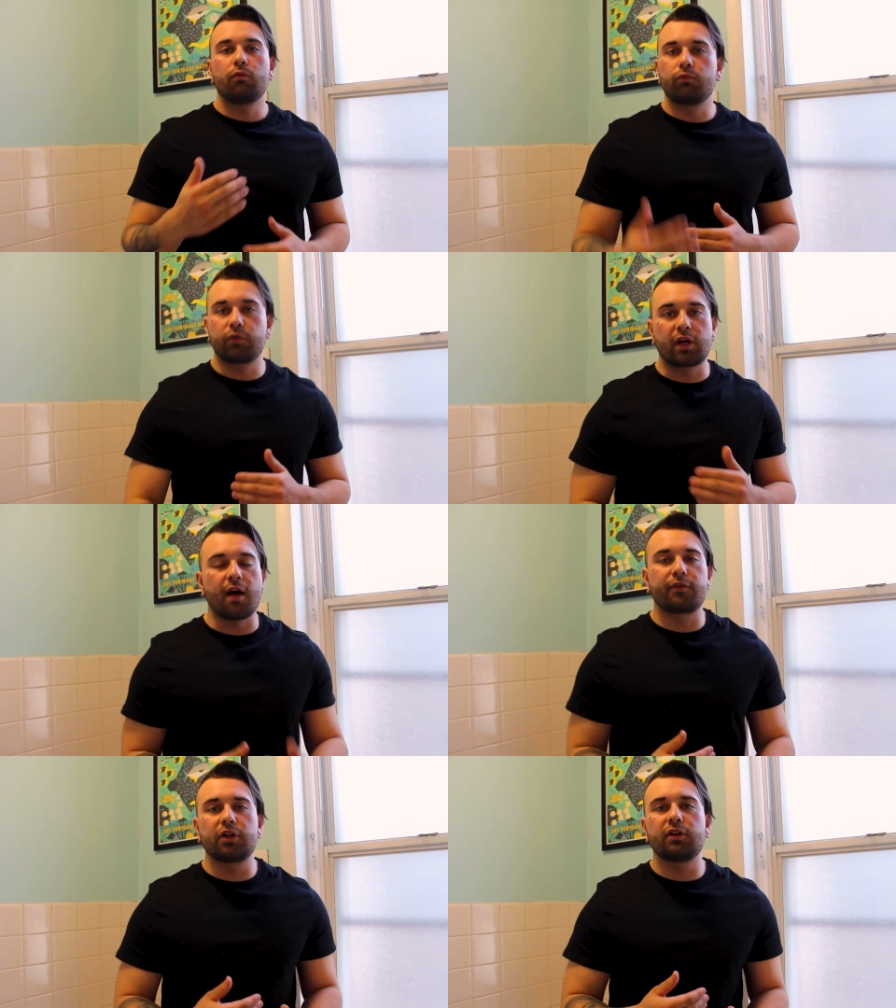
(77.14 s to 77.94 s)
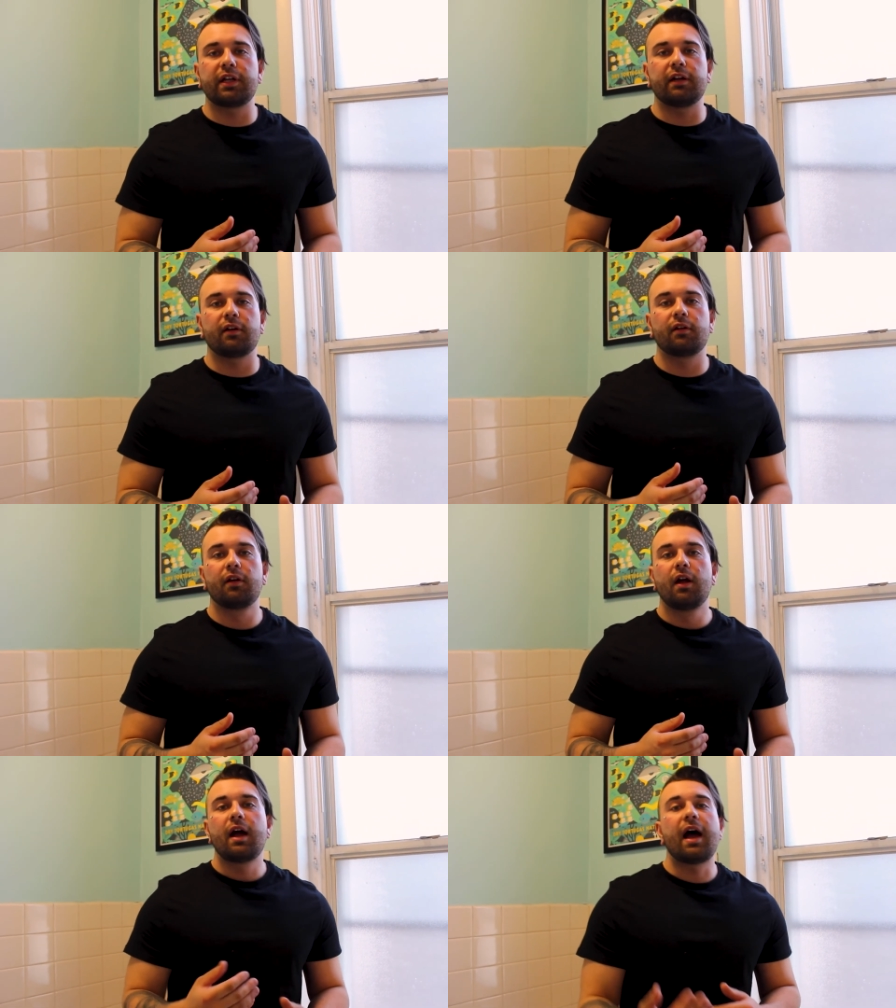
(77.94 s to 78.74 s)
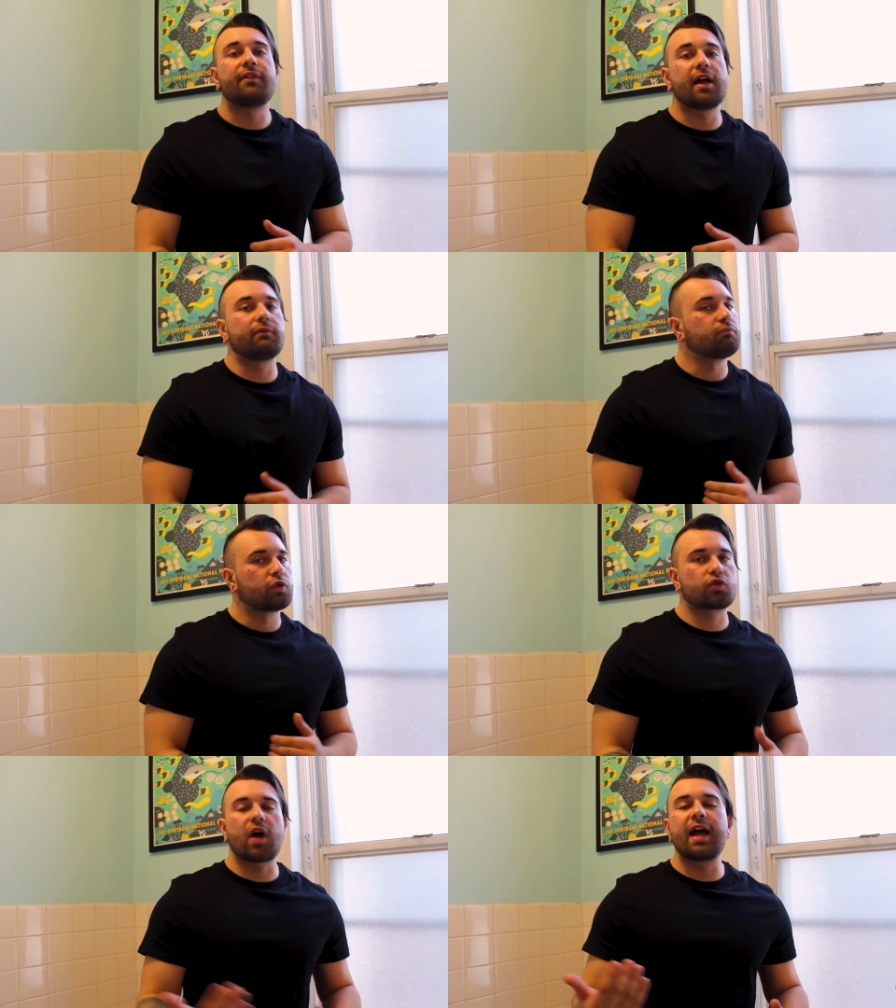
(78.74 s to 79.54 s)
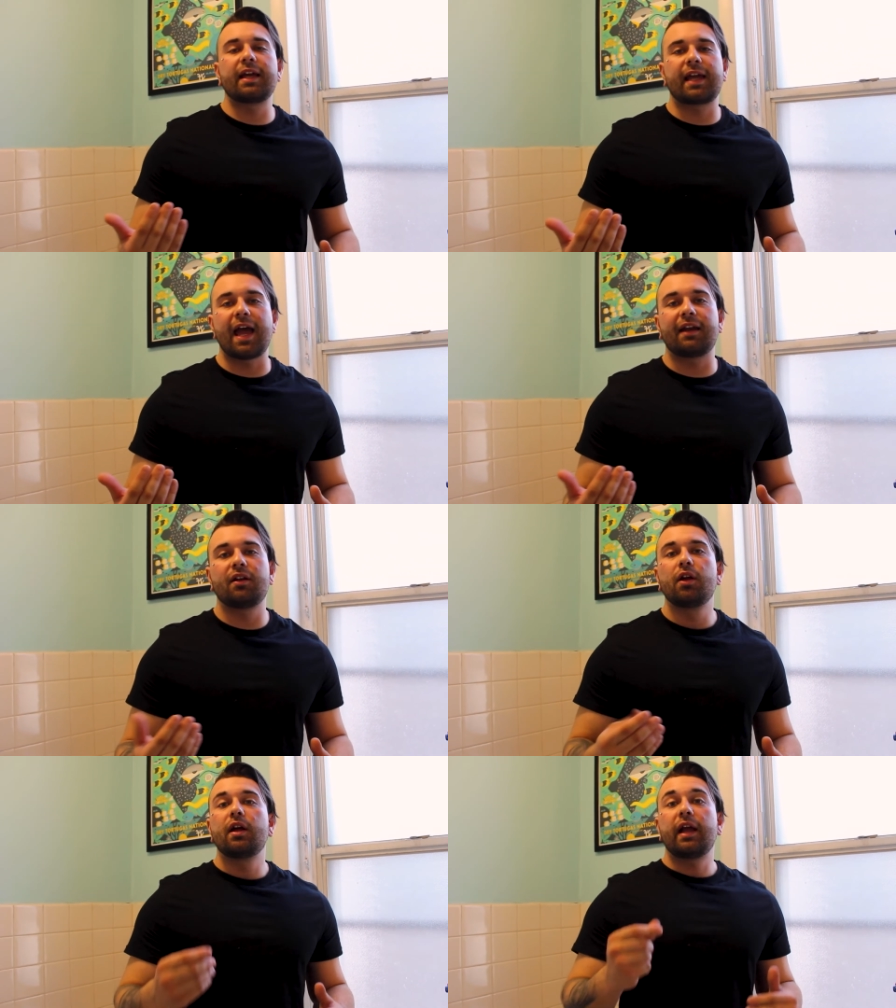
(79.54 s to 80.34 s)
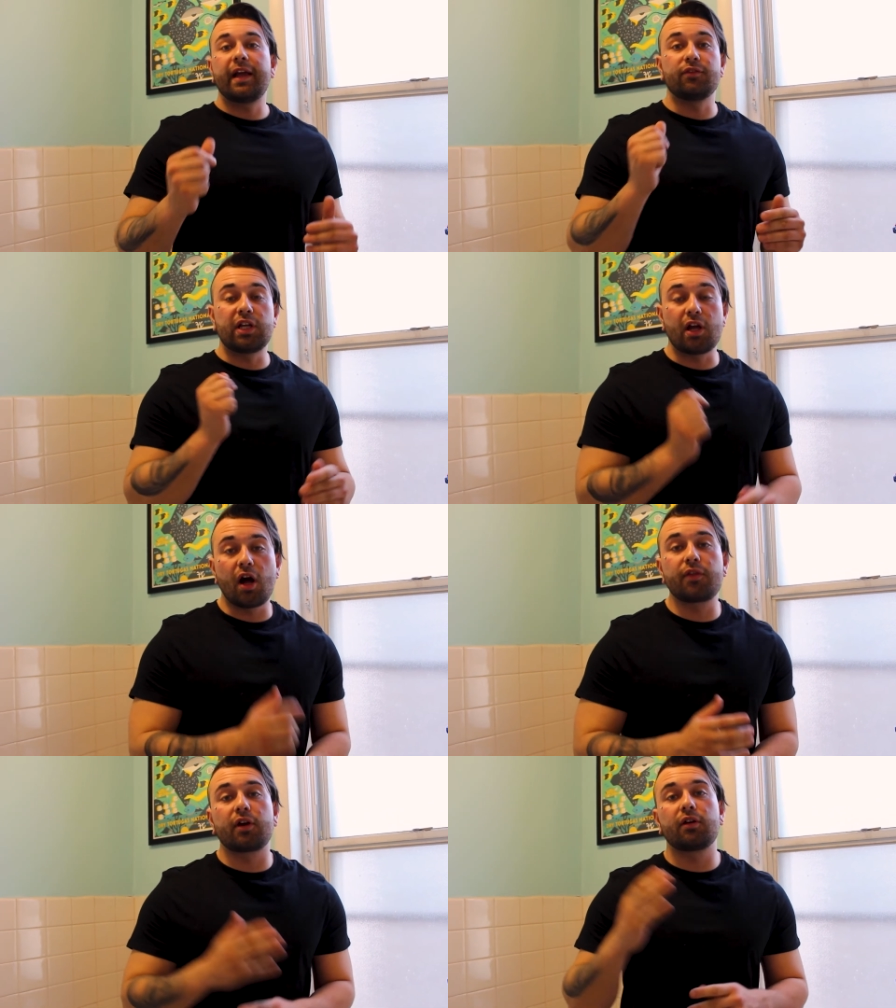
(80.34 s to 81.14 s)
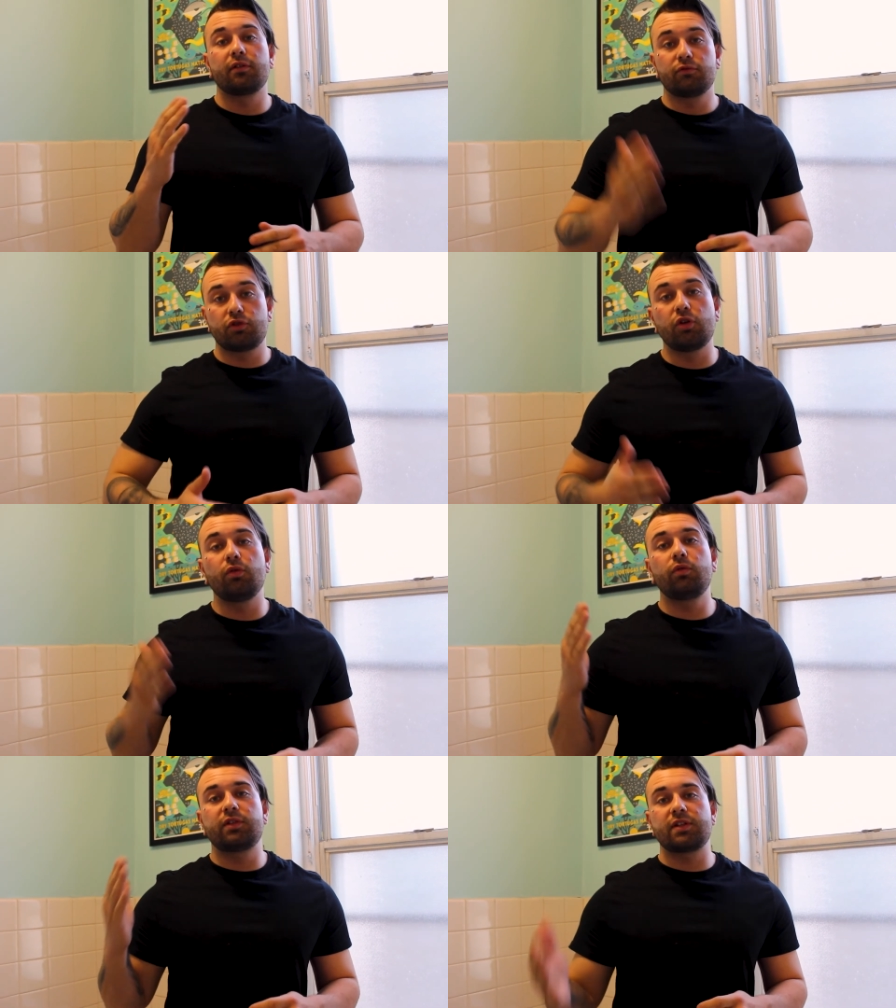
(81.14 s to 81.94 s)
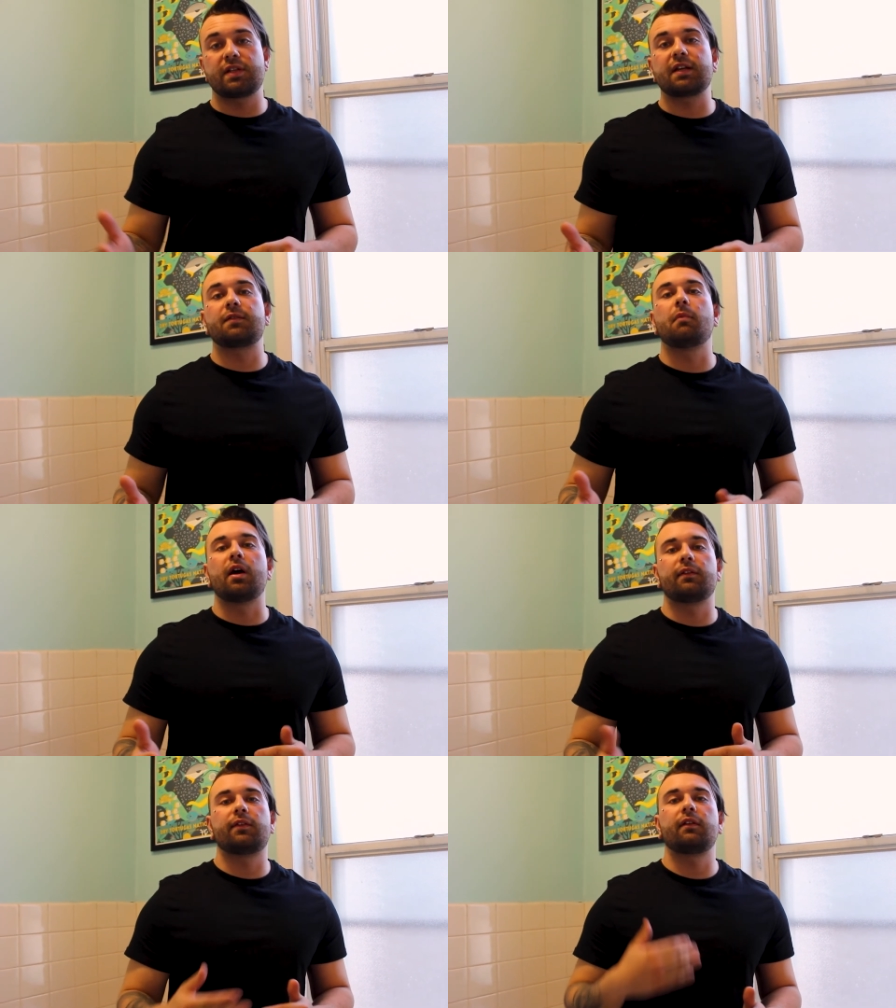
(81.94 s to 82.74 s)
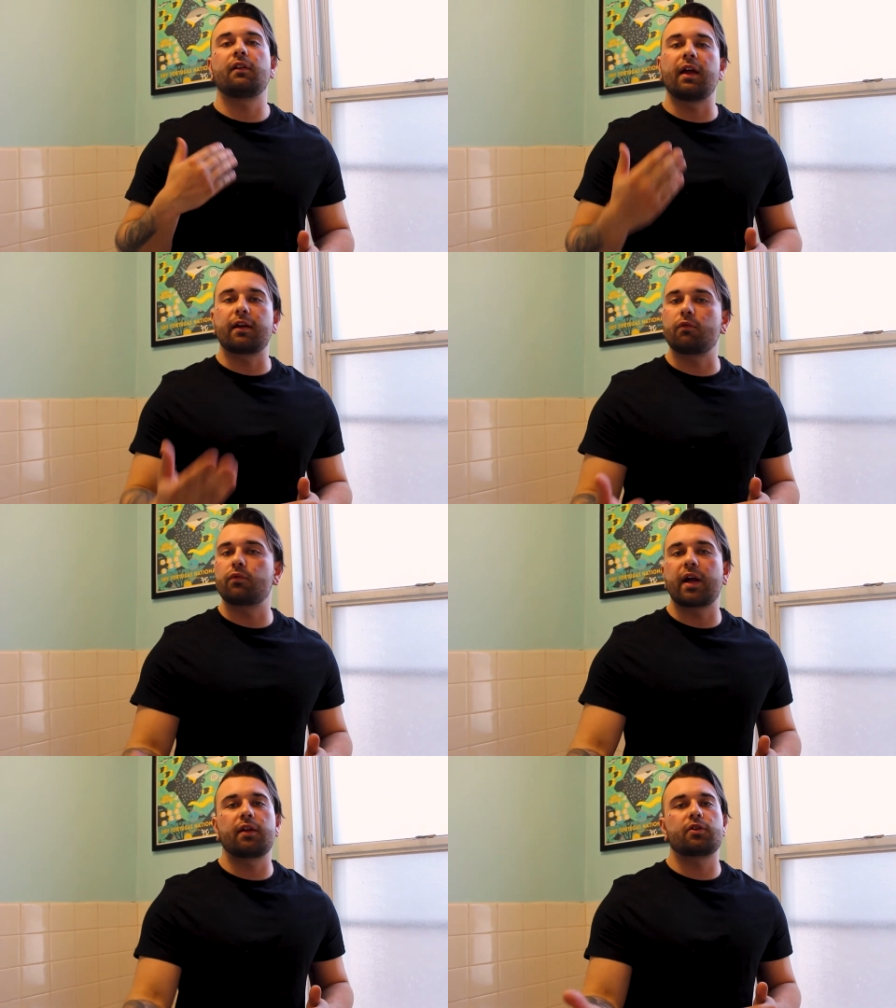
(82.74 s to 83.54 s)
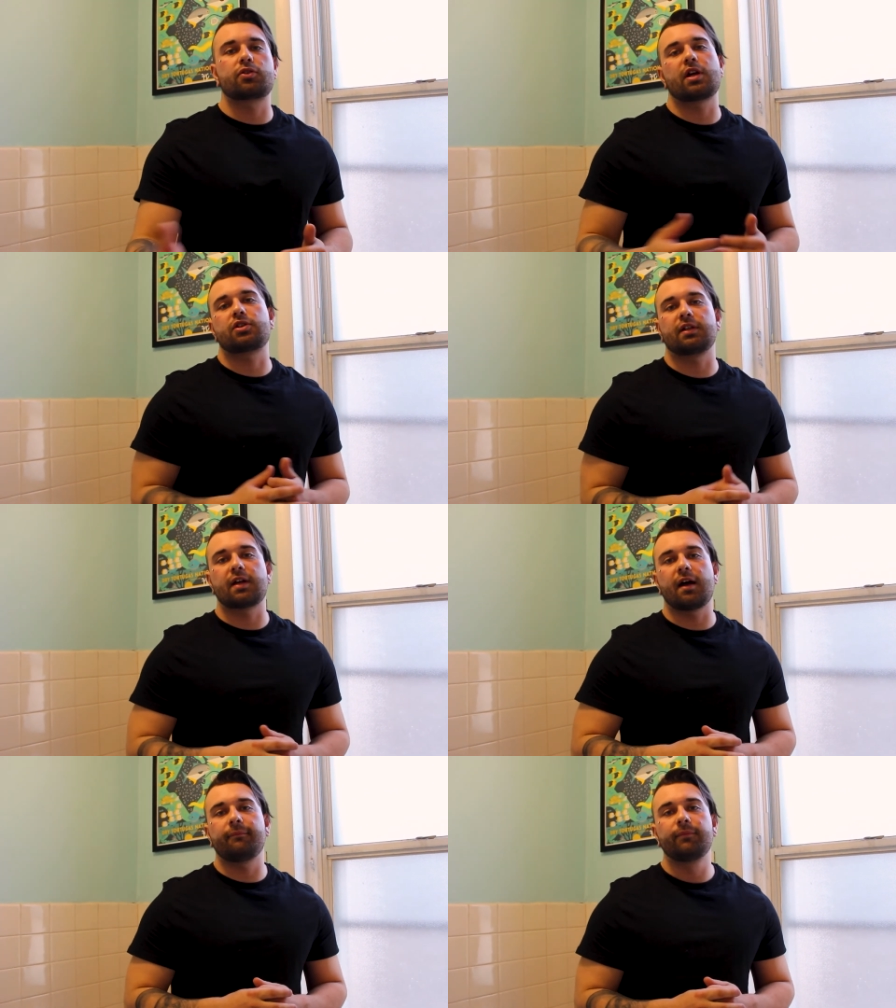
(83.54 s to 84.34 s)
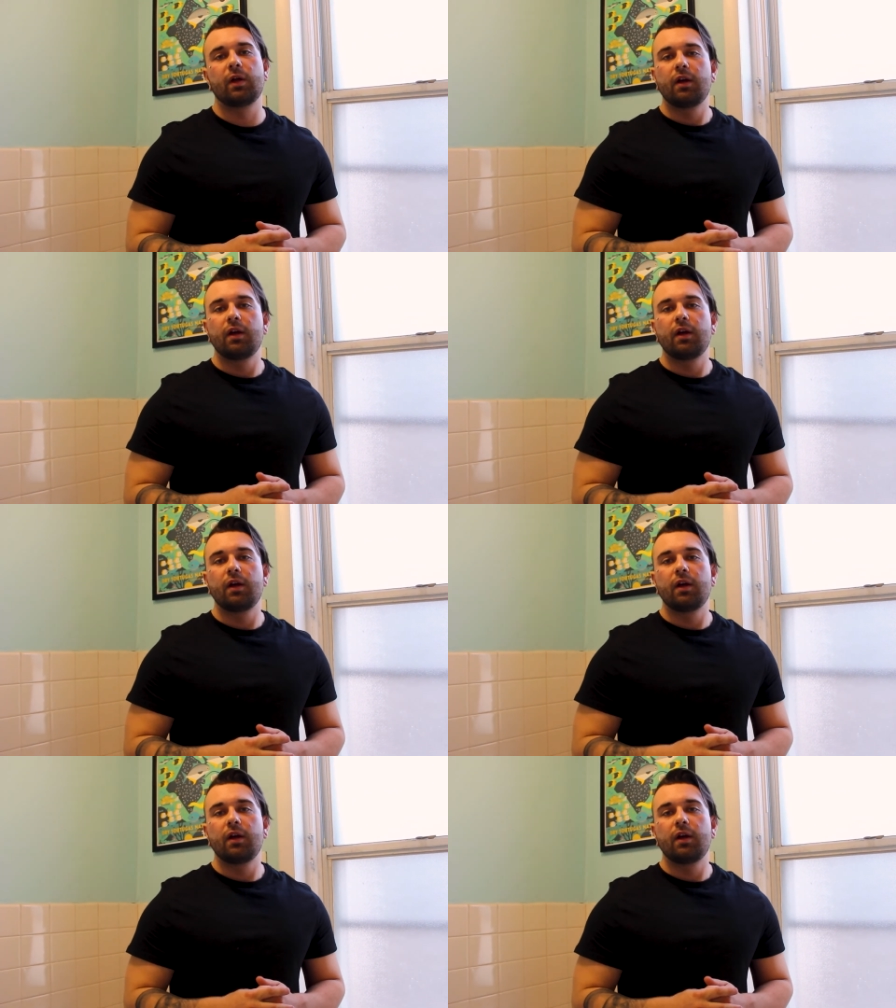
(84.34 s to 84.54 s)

recover your ear, and then try again in the other two to six months like a regular stretching time.